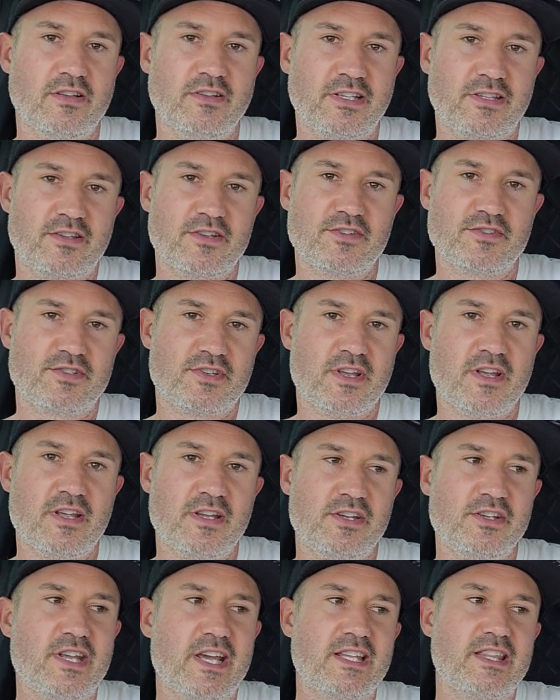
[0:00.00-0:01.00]
like there's
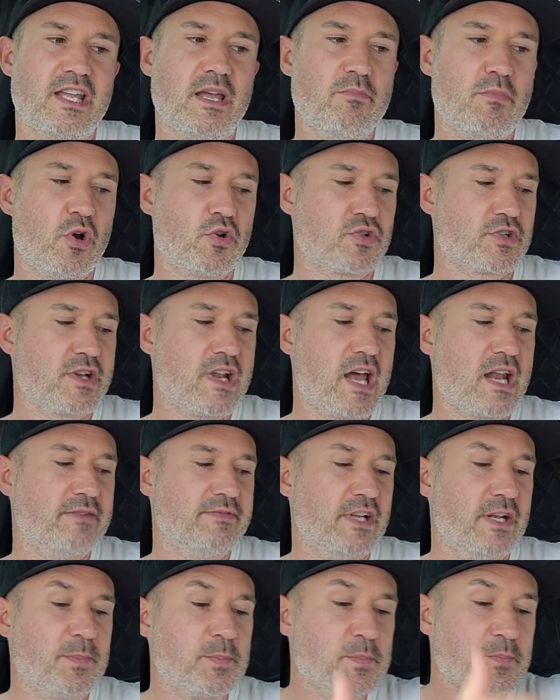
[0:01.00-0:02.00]
you take the emotion out
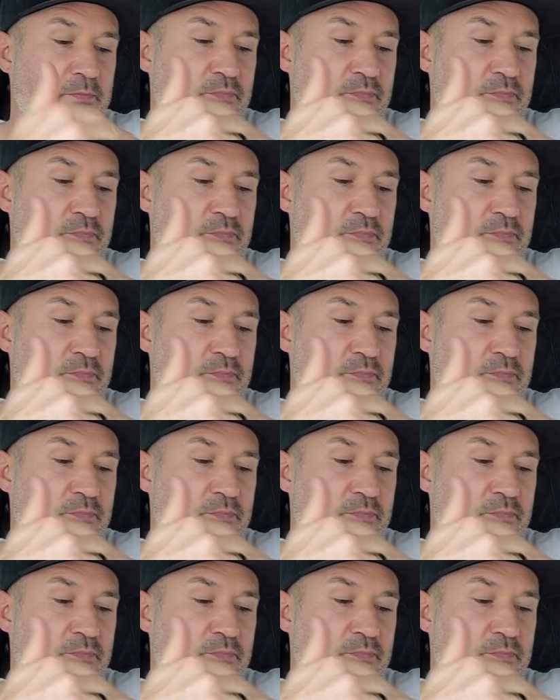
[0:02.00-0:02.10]
of it